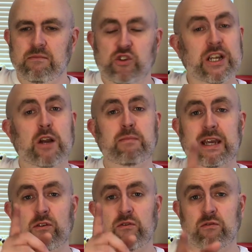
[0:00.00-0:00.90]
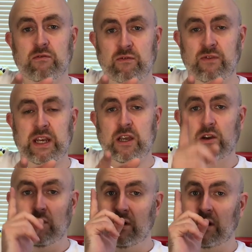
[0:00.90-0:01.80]
Check out my
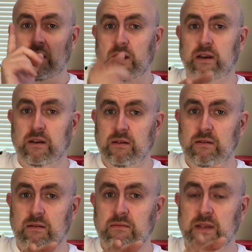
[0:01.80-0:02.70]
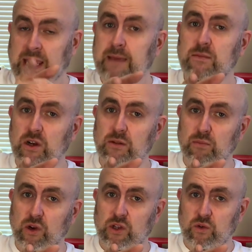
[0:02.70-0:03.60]
video on the game called
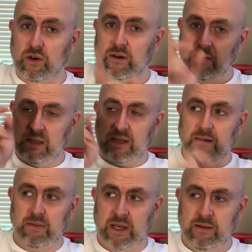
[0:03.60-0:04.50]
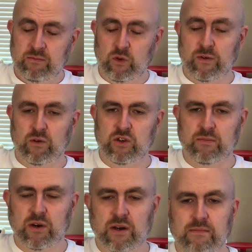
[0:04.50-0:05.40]
Mercator, designed by Uwe
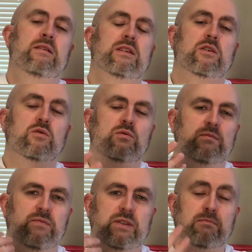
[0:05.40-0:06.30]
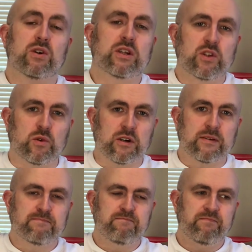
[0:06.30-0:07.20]
Rosenberg. So the
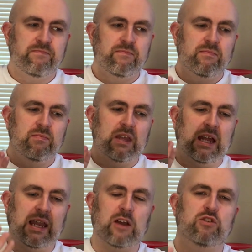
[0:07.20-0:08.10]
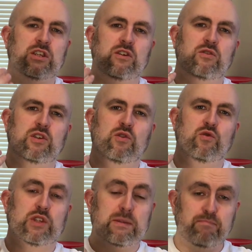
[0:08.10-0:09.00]
Mercator allows you to
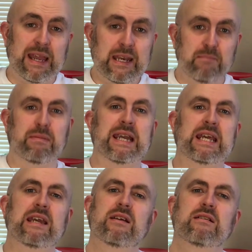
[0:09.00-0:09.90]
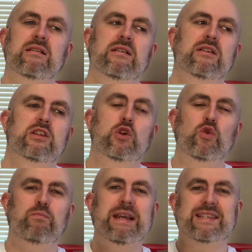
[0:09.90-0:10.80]
spend money to
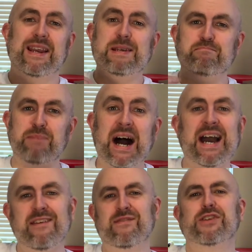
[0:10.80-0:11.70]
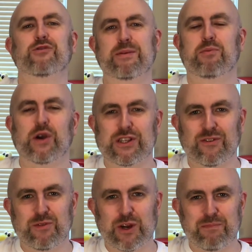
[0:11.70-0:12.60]
basically buy victory points
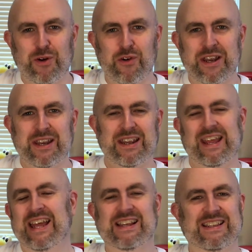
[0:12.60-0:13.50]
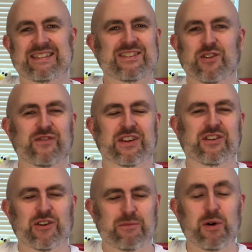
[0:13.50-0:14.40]
from your opponent, and
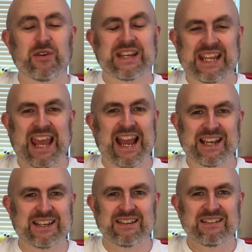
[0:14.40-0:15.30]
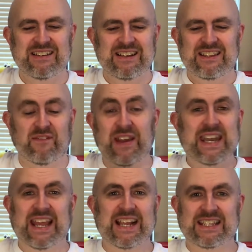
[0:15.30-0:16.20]
your opponent can't defend
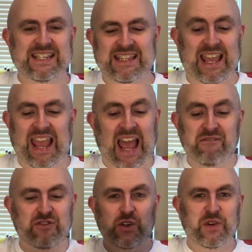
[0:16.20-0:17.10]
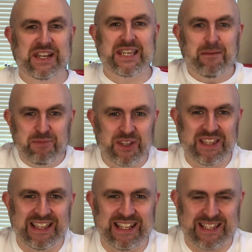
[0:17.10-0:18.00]
against it. They have to accept
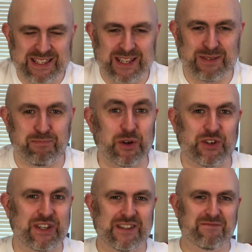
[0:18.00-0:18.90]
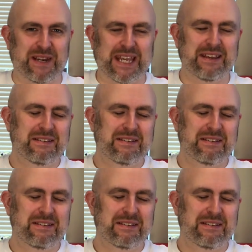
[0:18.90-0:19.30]
this purchase of money.